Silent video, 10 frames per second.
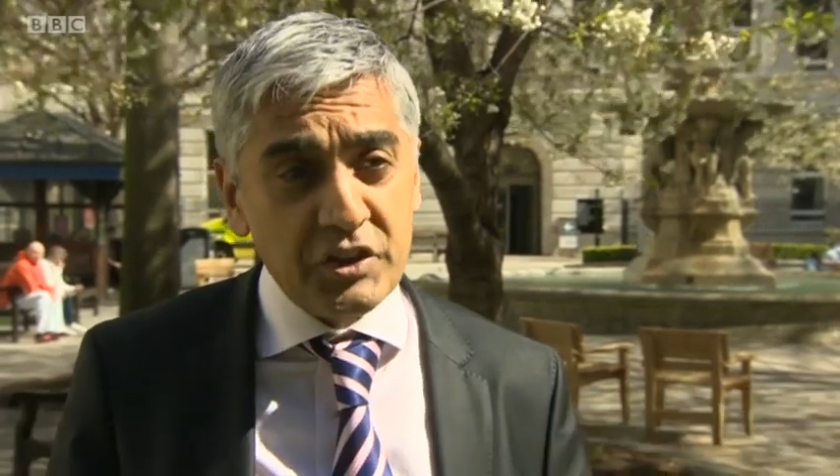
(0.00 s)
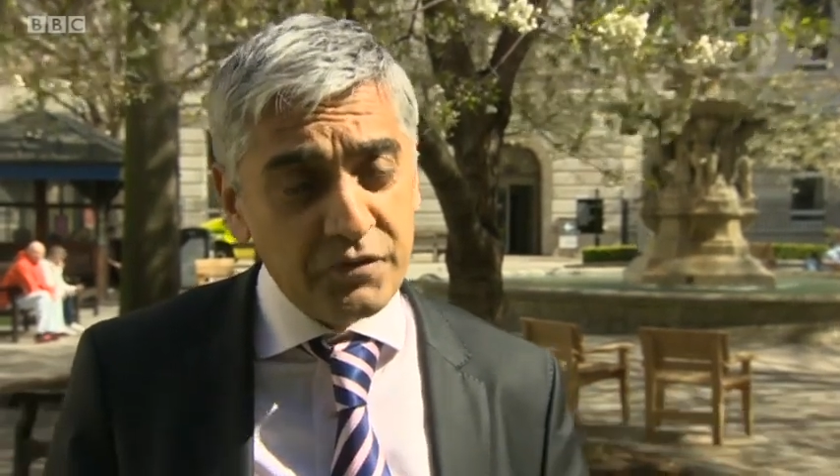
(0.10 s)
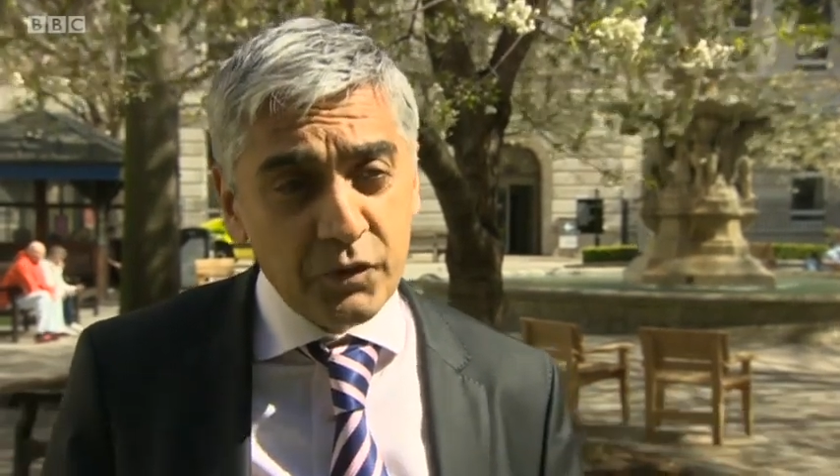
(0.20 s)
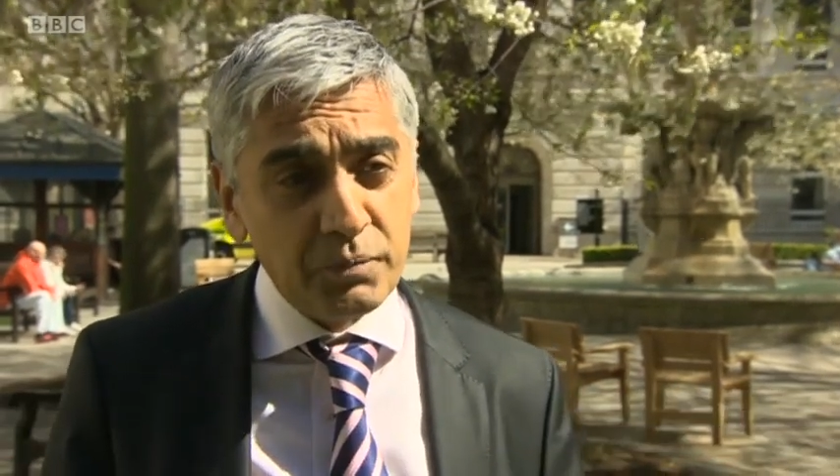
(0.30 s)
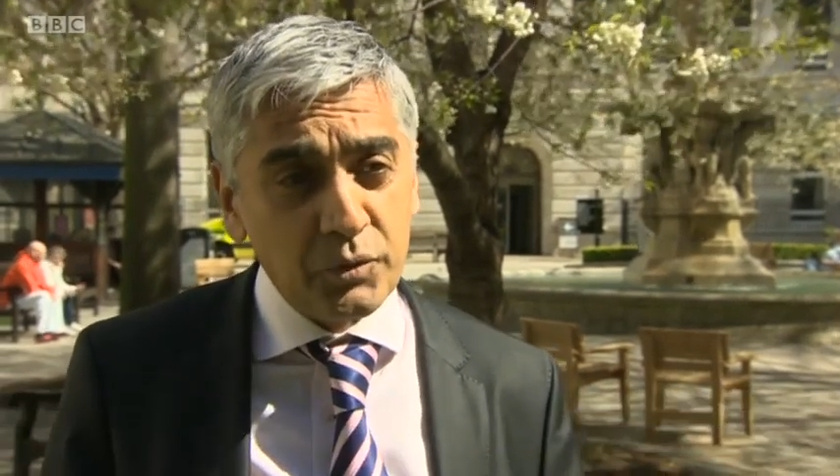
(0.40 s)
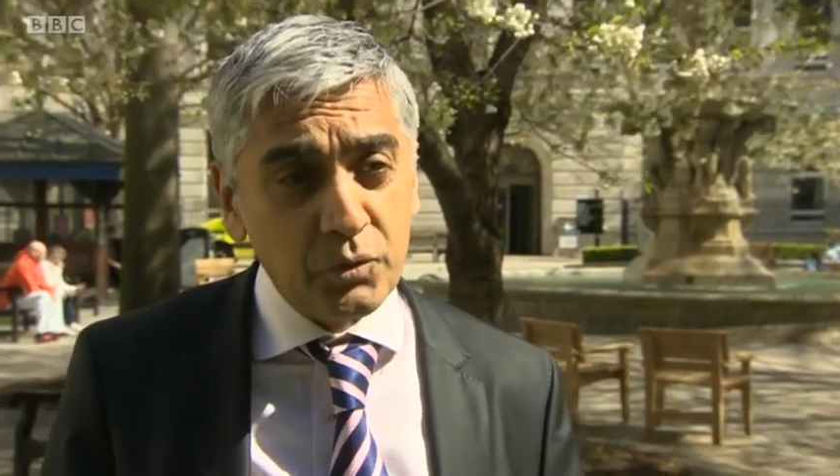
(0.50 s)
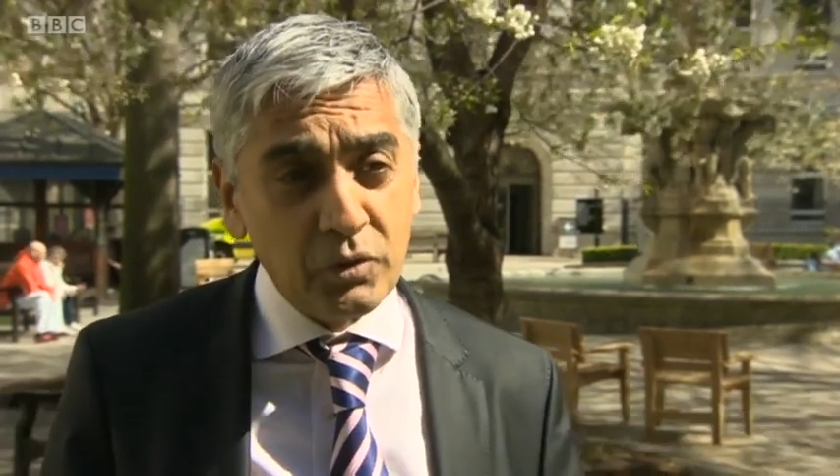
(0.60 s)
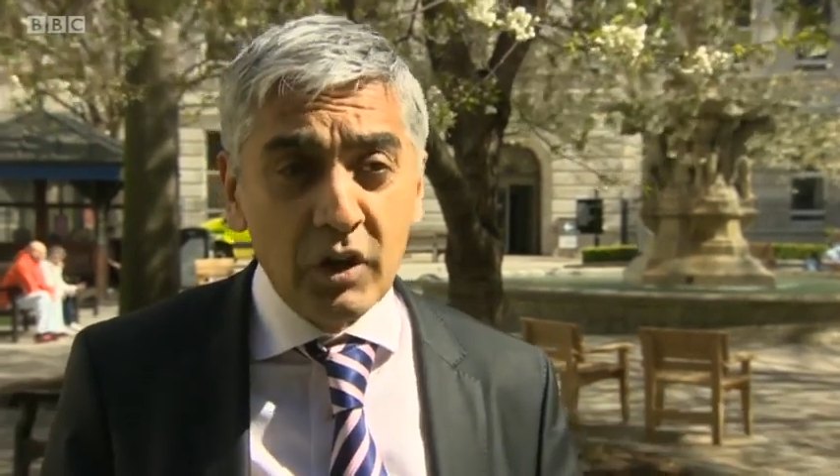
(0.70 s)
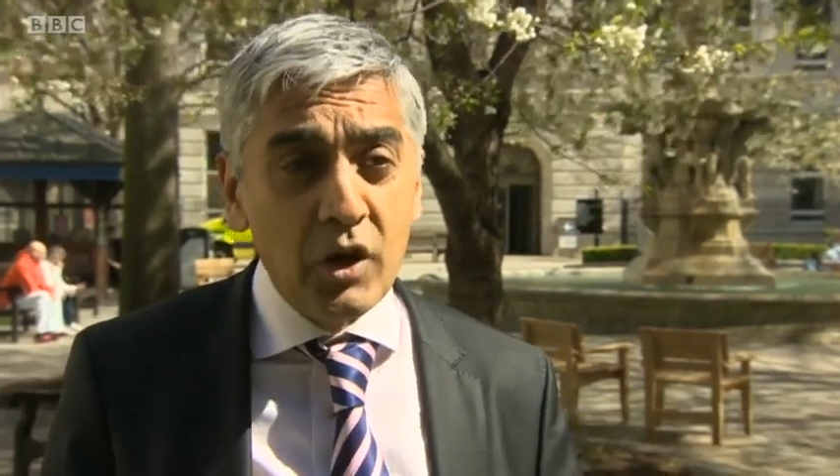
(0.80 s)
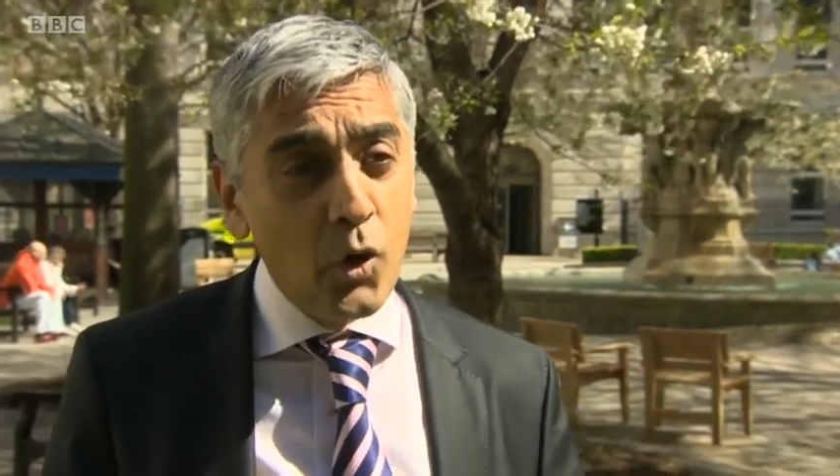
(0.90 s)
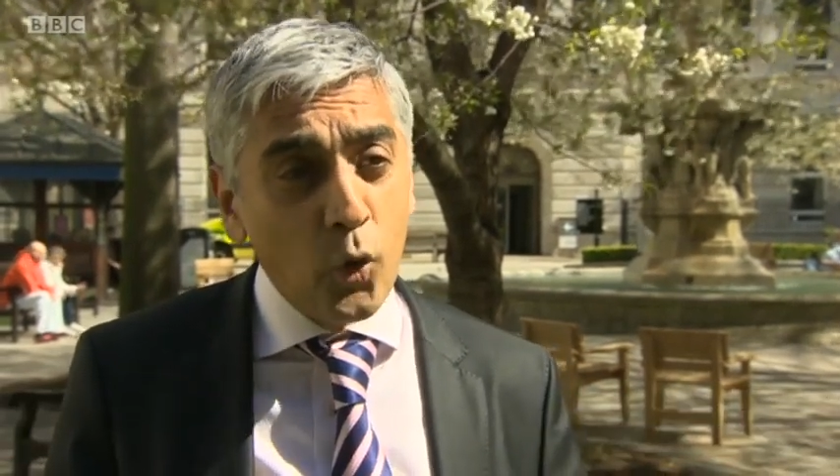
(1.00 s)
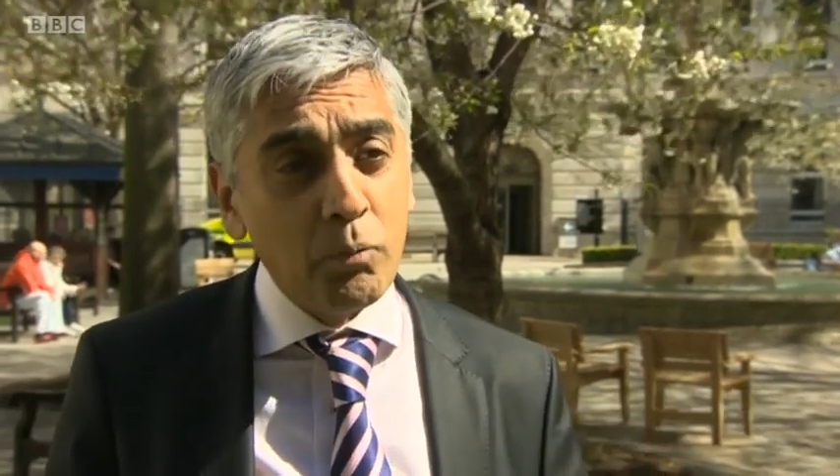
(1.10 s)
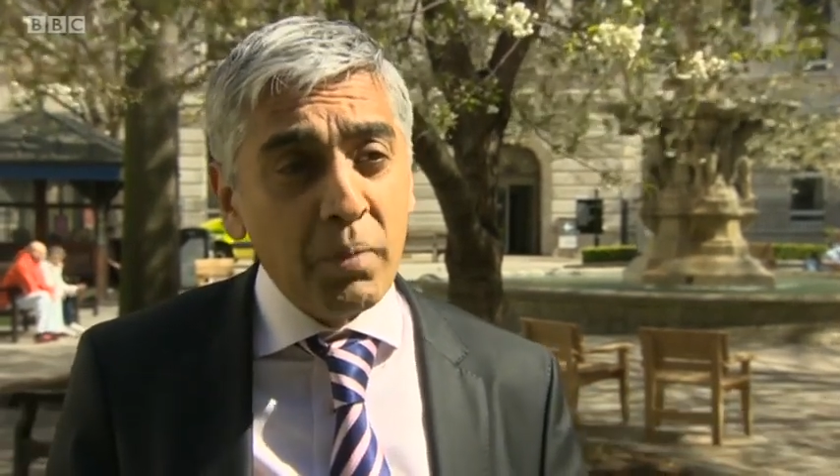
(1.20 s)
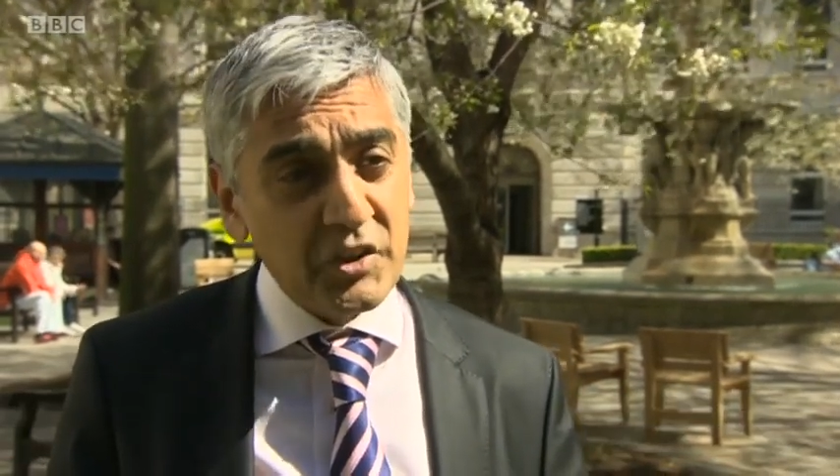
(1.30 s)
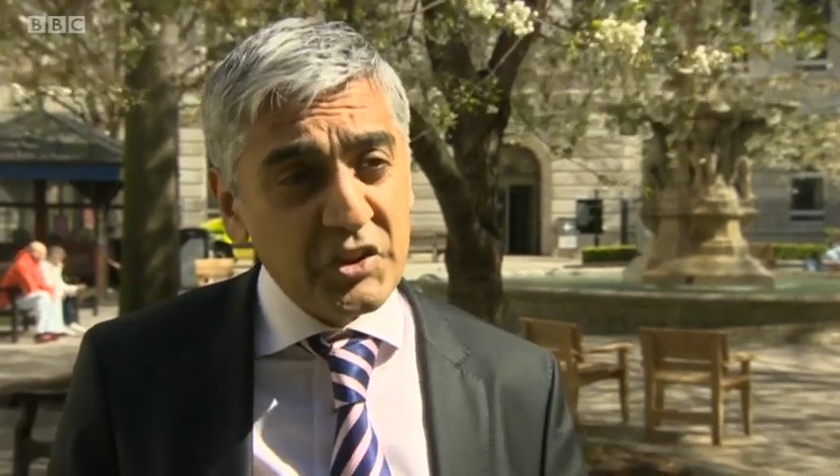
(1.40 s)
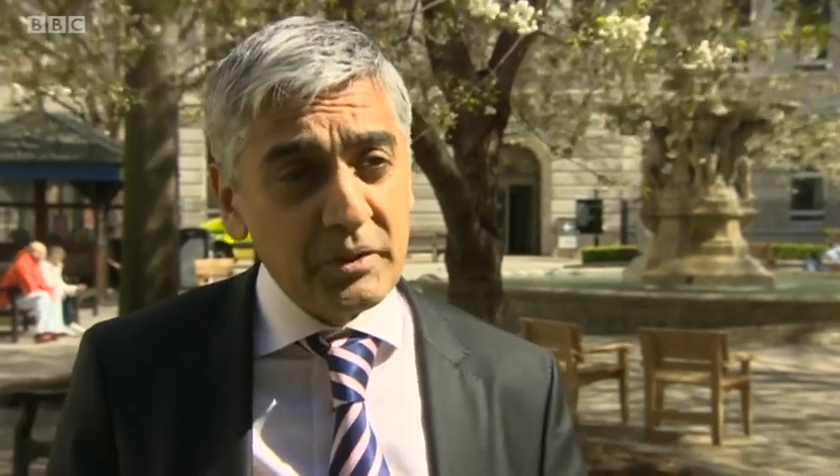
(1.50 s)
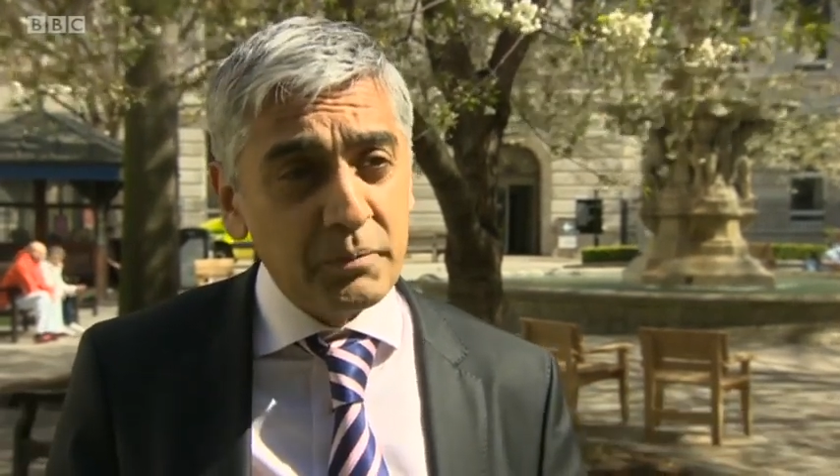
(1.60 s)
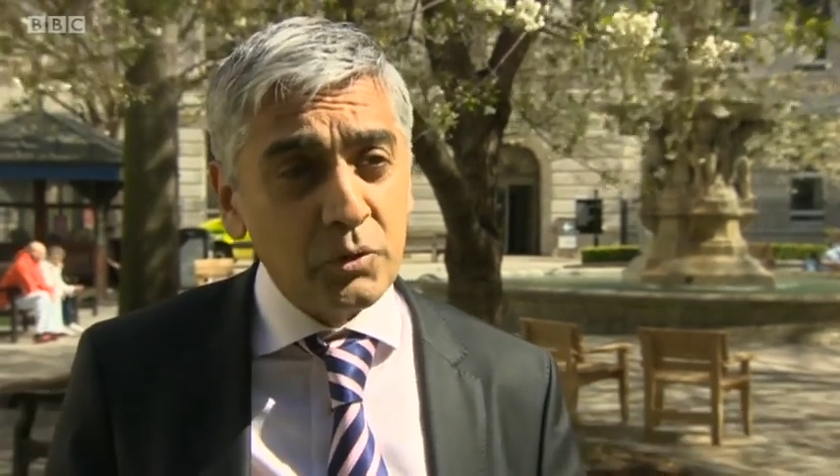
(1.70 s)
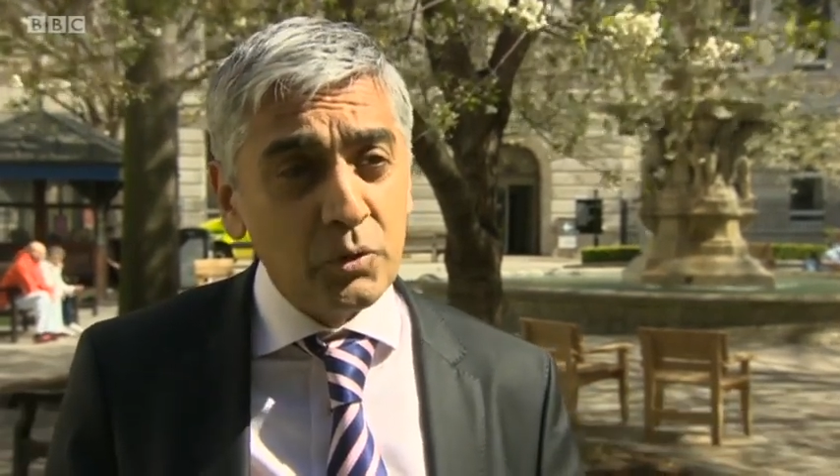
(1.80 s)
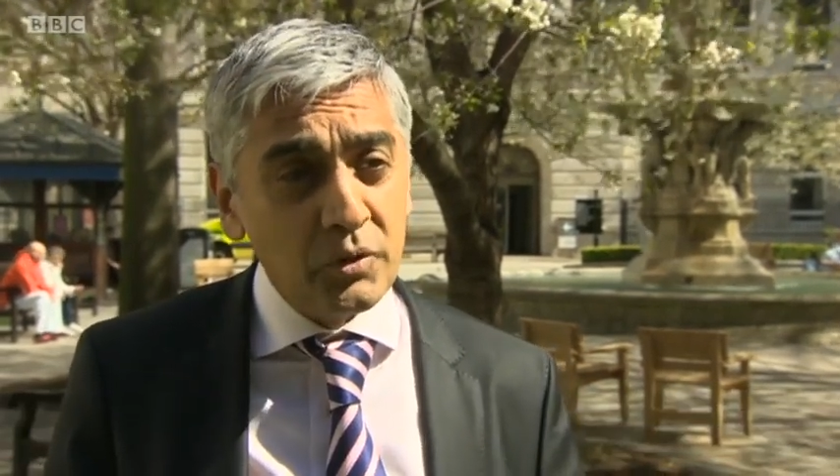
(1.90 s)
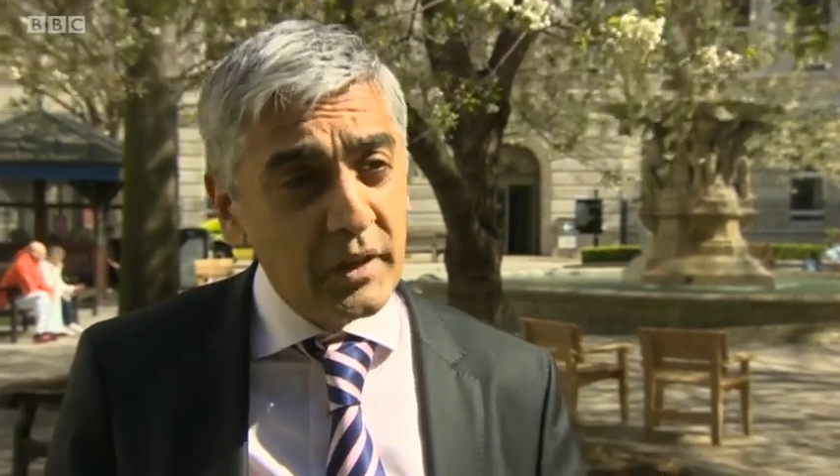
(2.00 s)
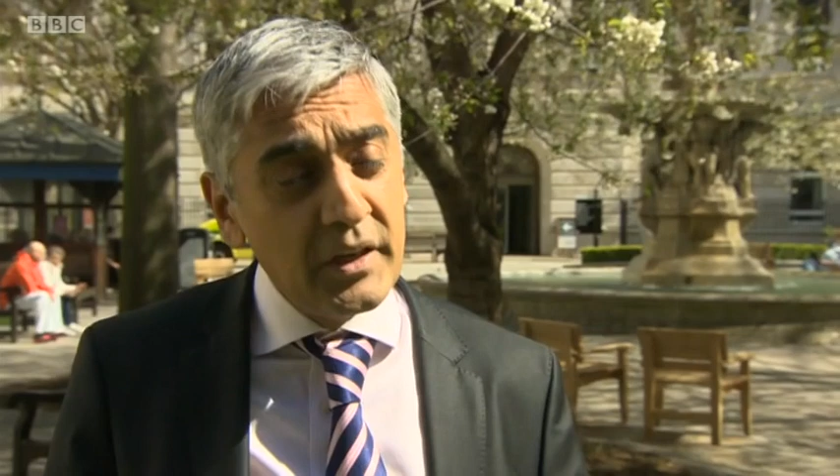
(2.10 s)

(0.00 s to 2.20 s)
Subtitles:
football or basketball.